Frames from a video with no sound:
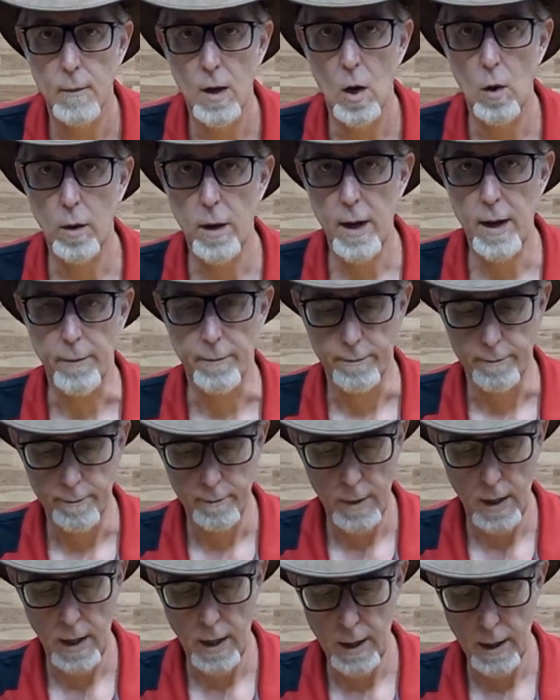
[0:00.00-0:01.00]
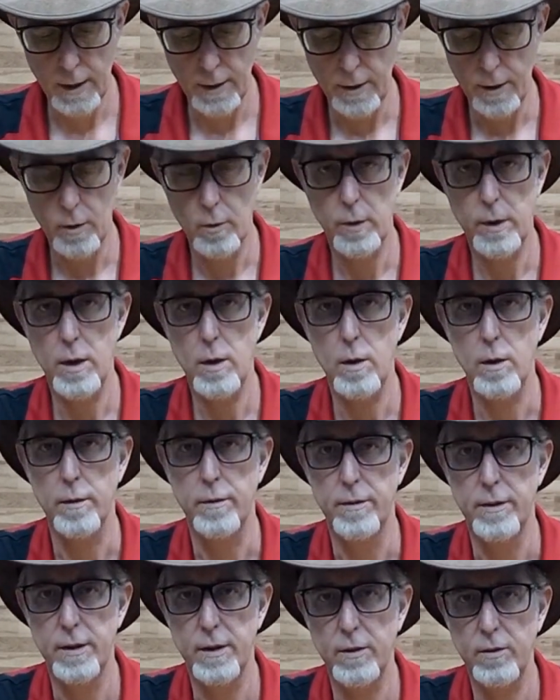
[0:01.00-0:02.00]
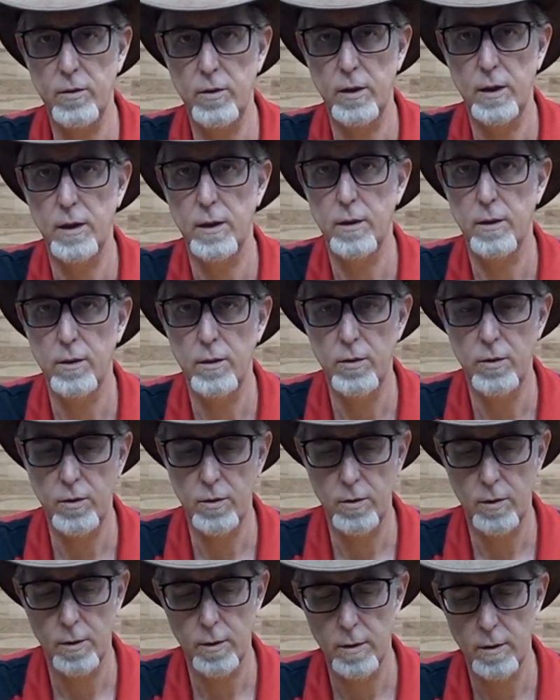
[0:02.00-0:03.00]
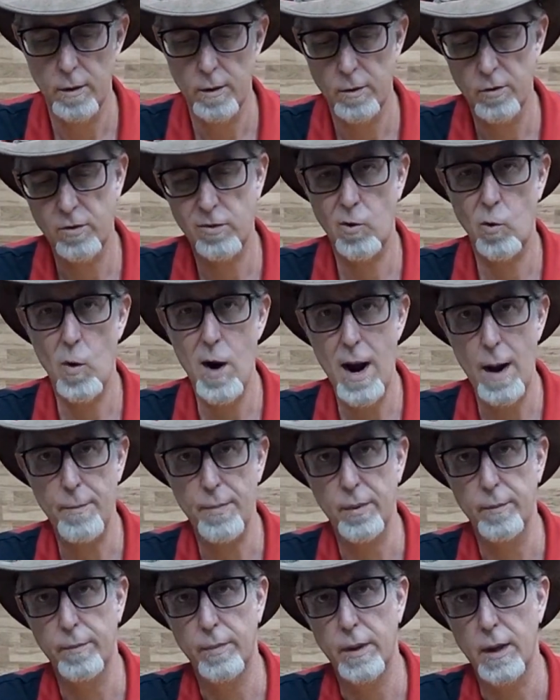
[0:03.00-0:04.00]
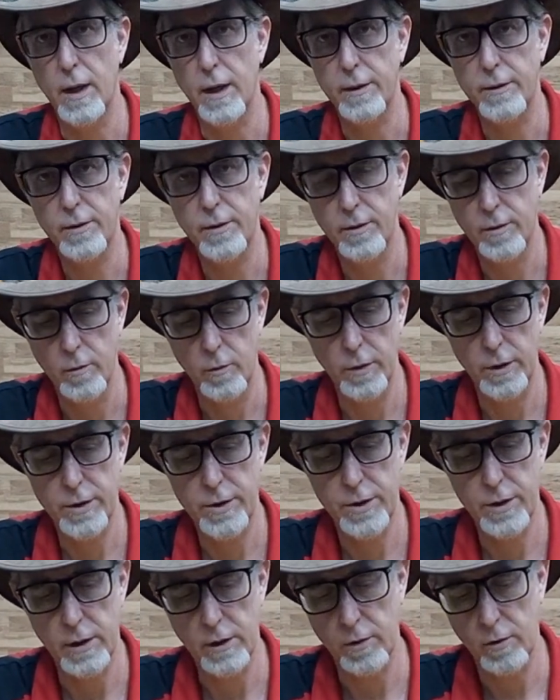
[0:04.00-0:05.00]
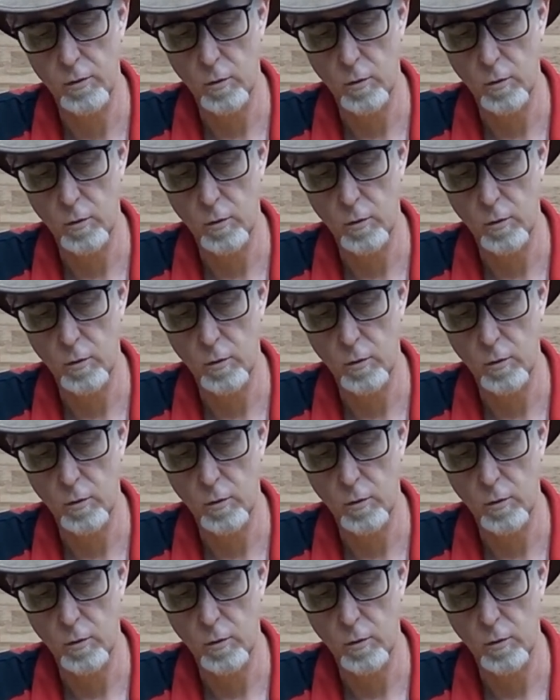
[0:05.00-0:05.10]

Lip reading: Okay, and here we are. This is Scrapbot, which is